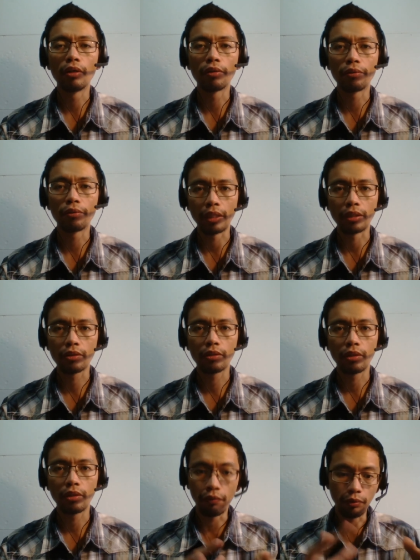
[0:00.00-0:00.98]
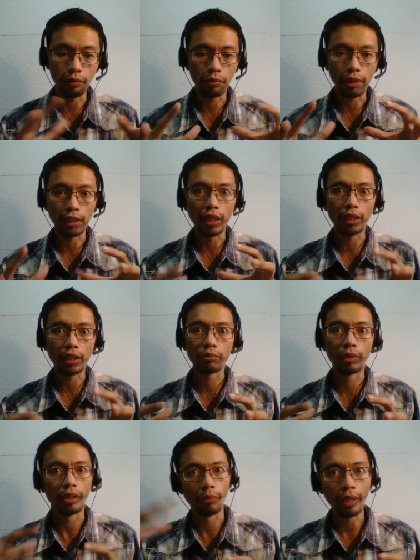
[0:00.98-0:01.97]
threats if you cannot
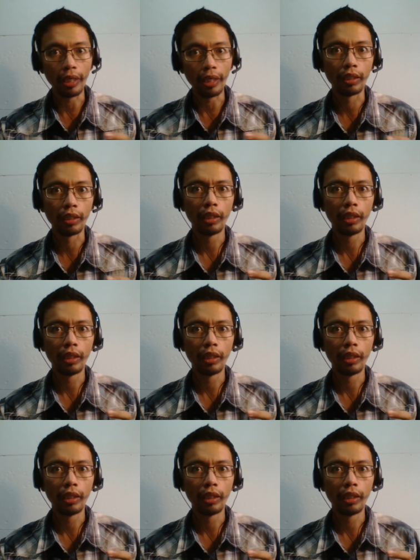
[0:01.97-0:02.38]
run away.